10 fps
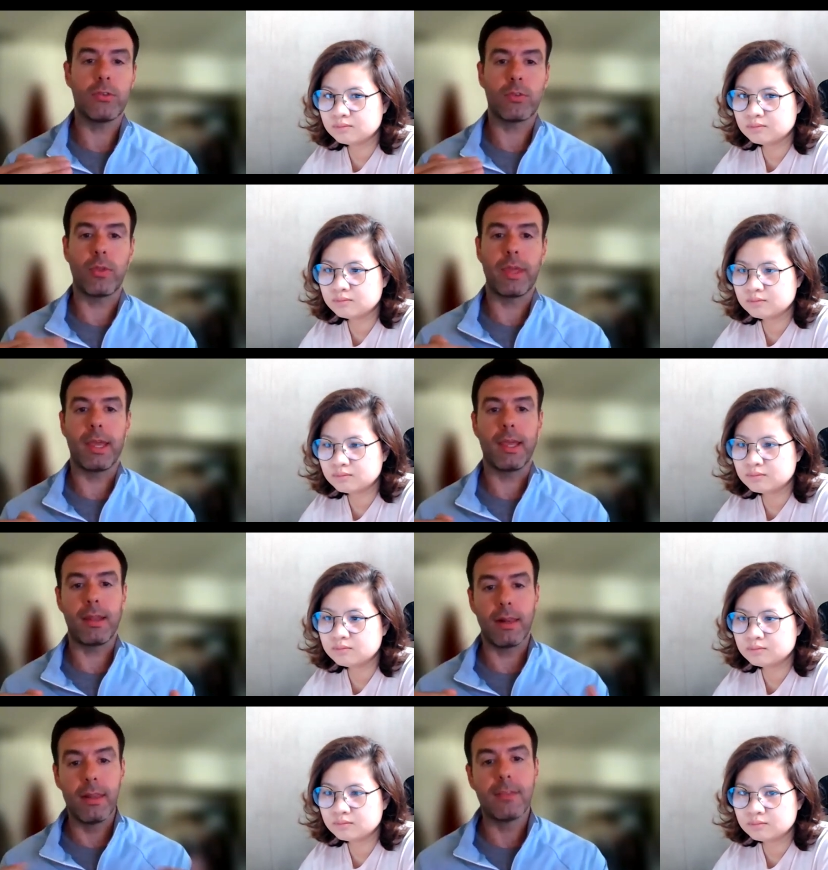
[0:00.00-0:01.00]
Speaker 1: so that
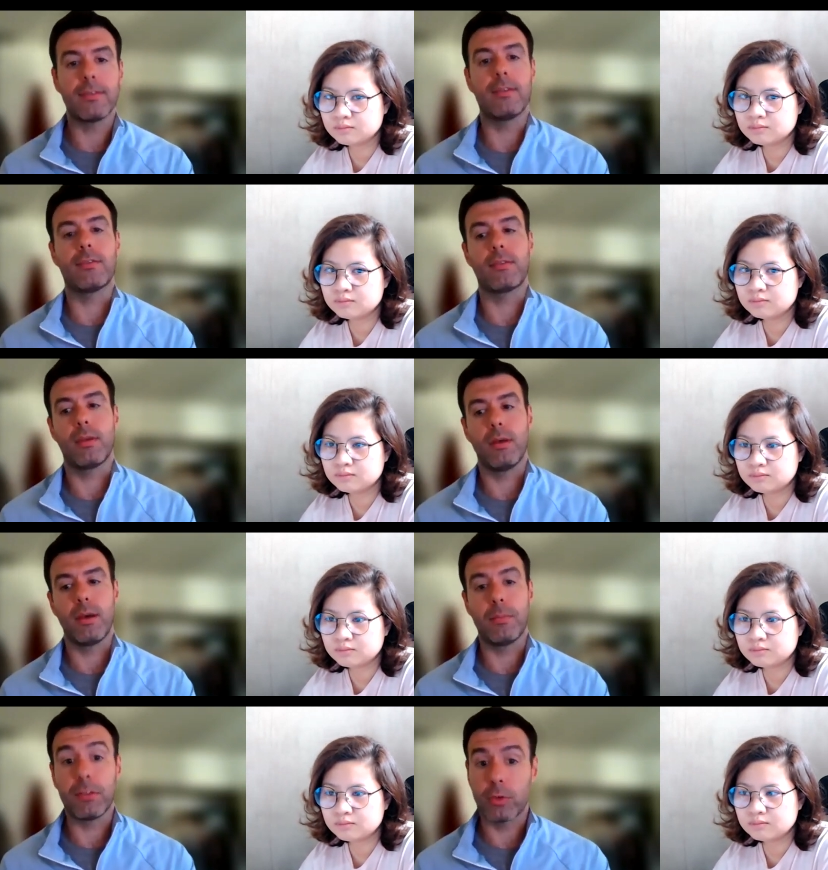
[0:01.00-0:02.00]
it elicits
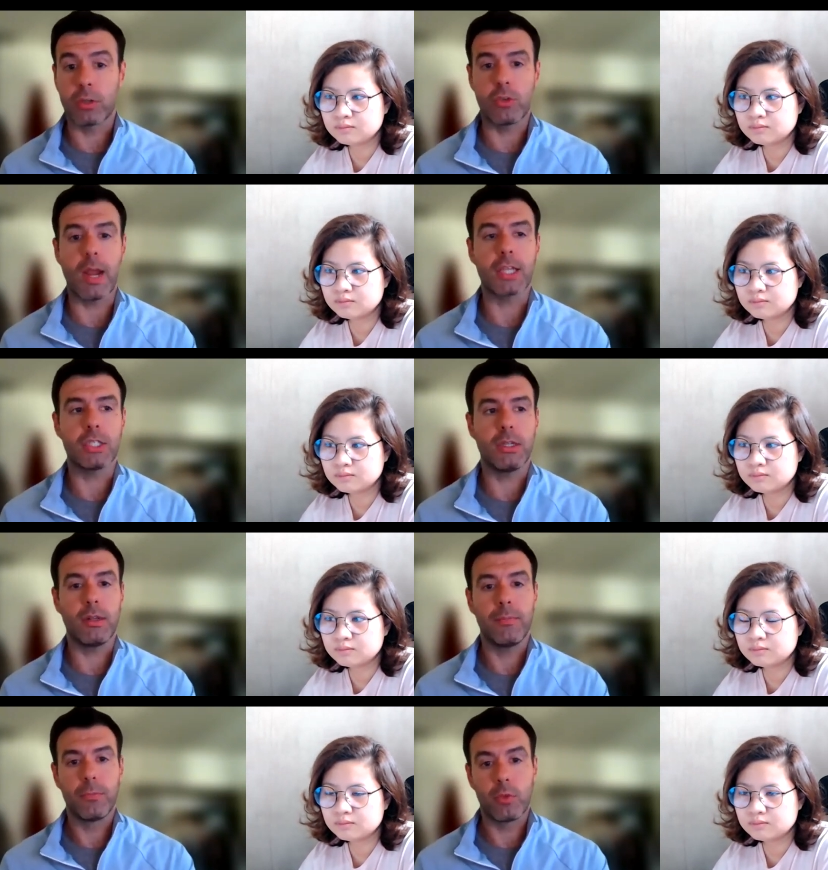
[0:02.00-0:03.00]
uh, muscle
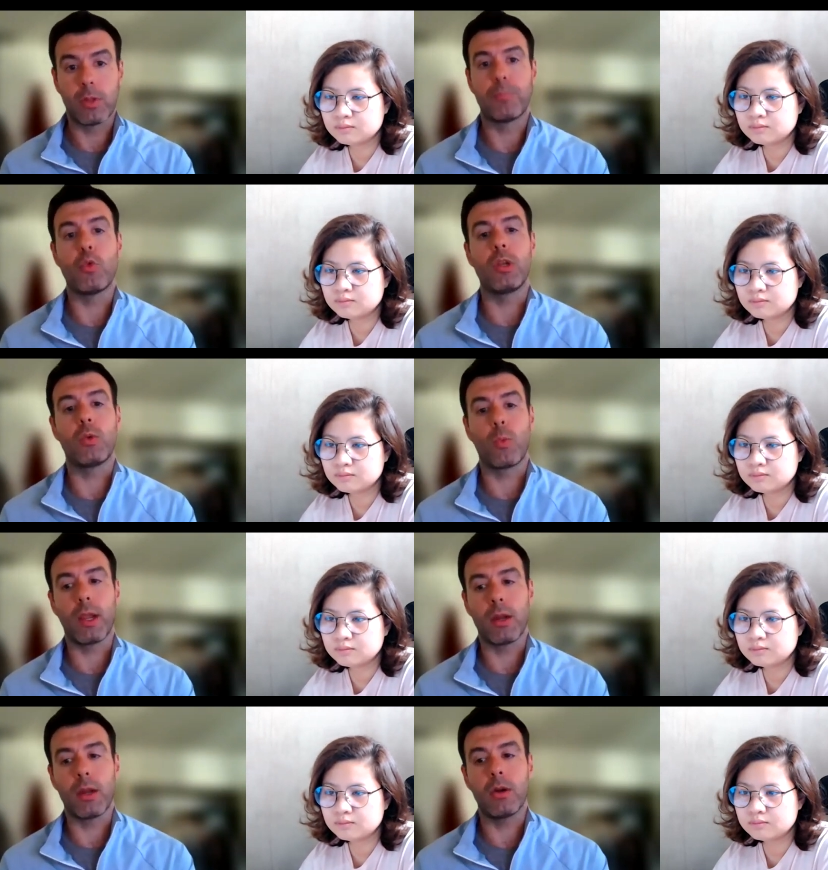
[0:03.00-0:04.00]
contraction to the point
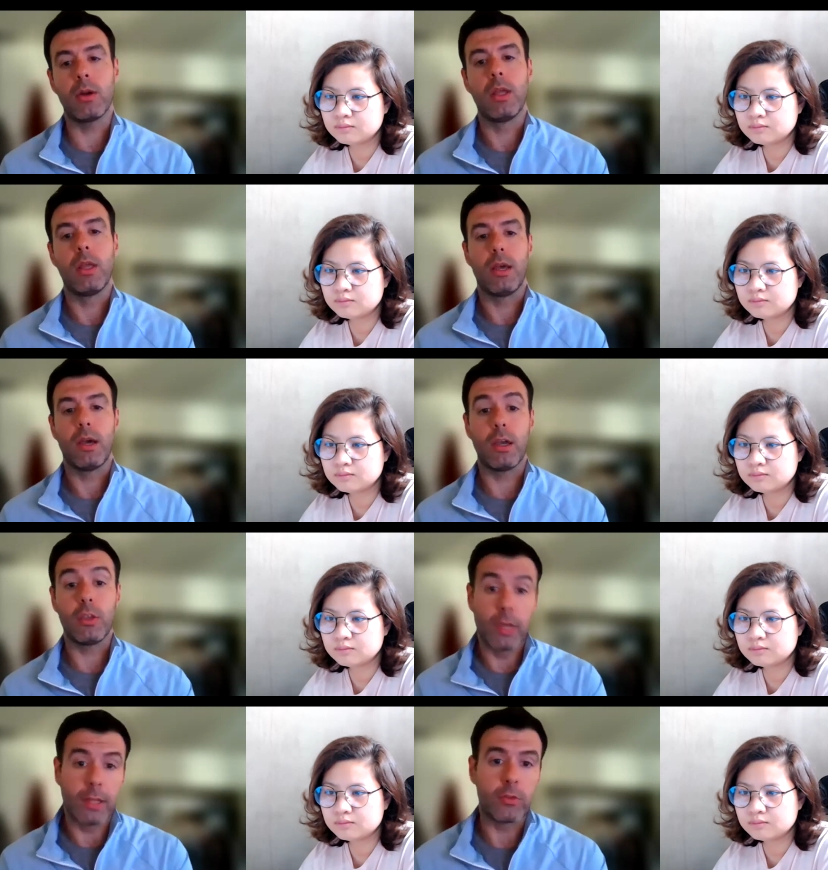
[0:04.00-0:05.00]
where uh,
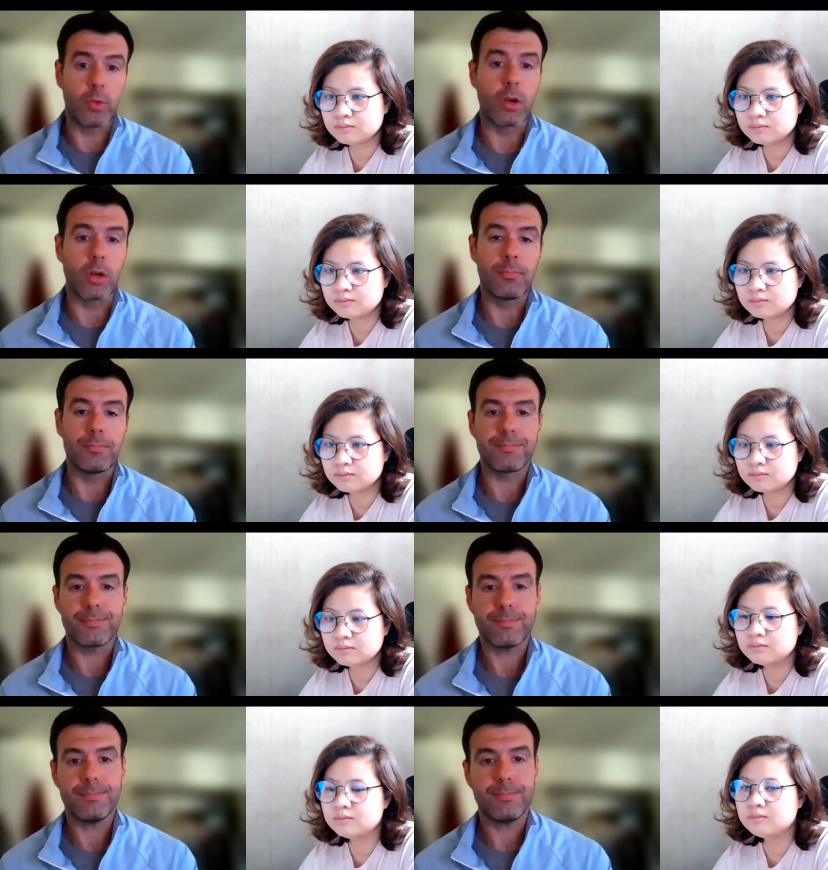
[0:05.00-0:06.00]
you get stronger.
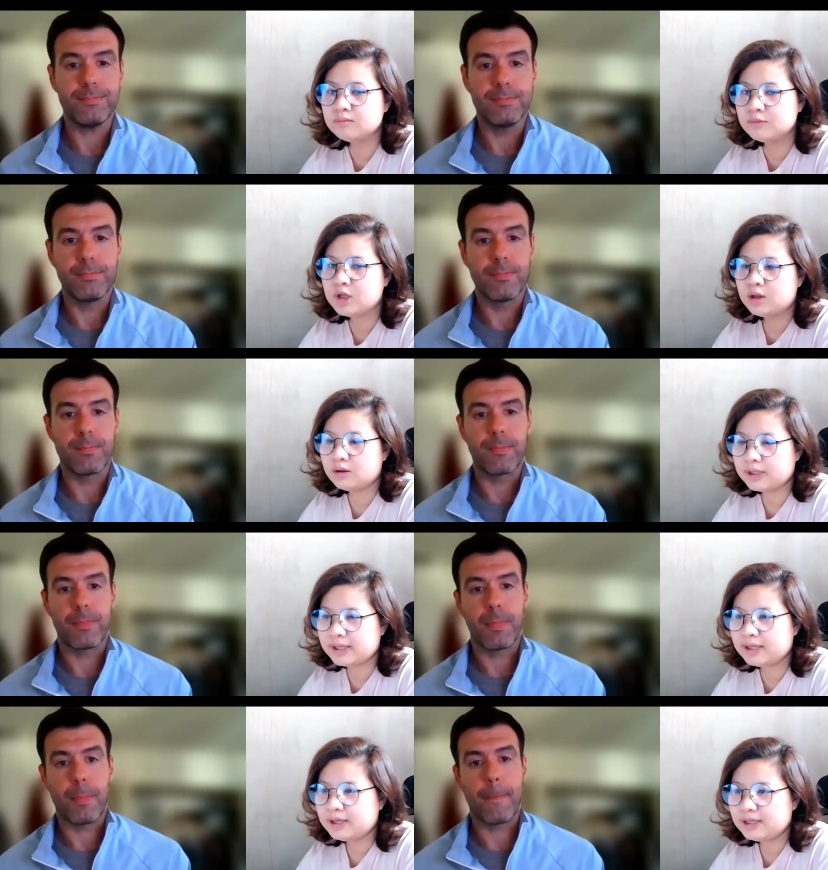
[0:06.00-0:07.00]
Speaker 2: Mm,
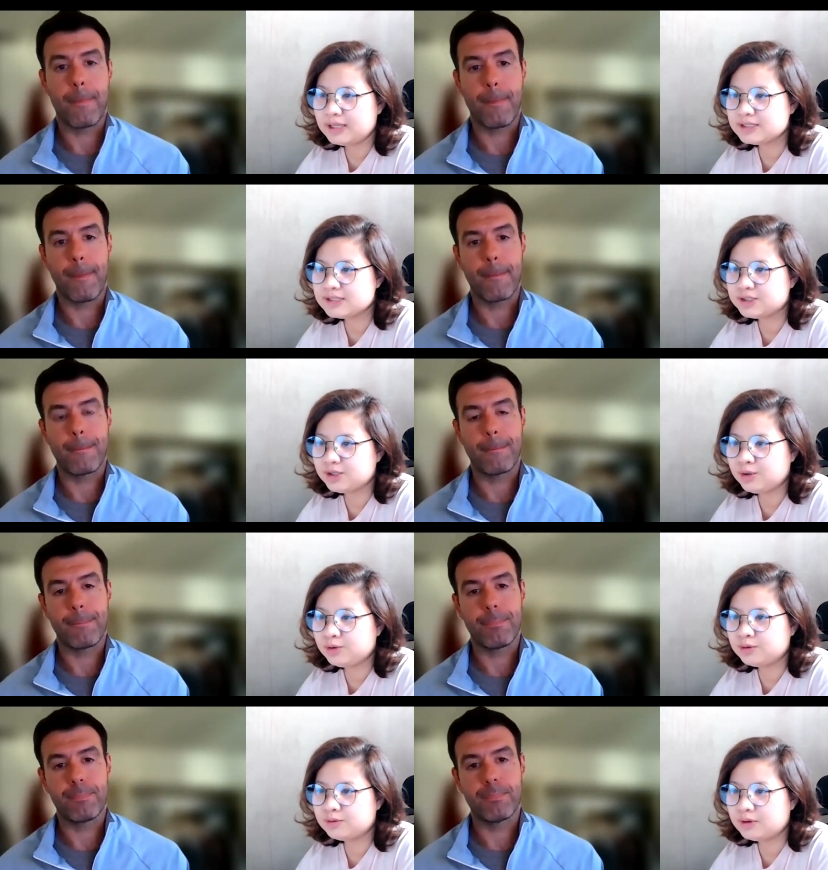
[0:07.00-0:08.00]
okay, let's
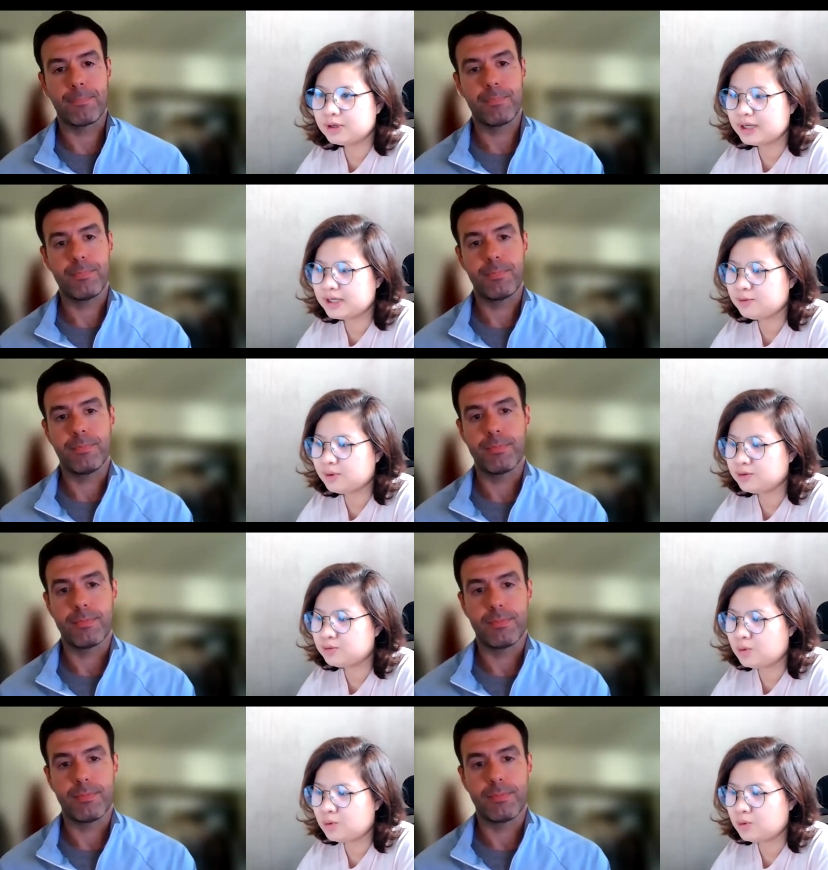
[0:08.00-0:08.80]
show anyone who